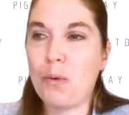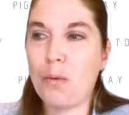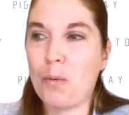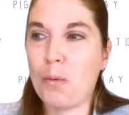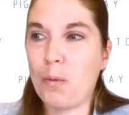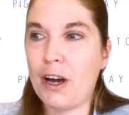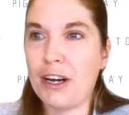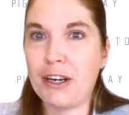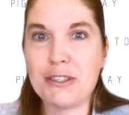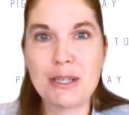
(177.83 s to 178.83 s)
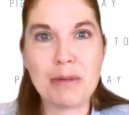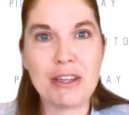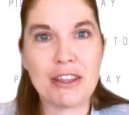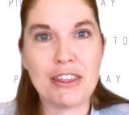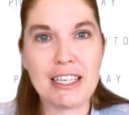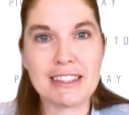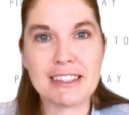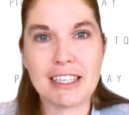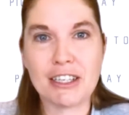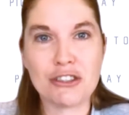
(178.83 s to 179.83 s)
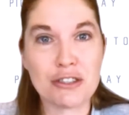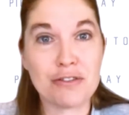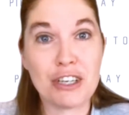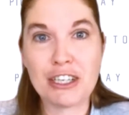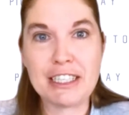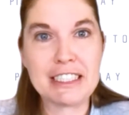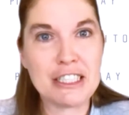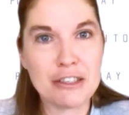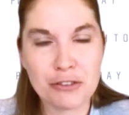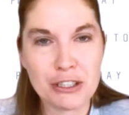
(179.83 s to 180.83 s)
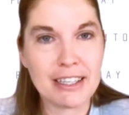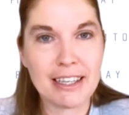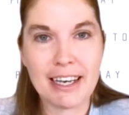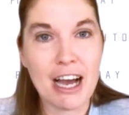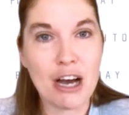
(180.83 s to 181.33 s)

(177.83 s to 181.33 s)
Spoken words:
What are some of the things that are just very different than how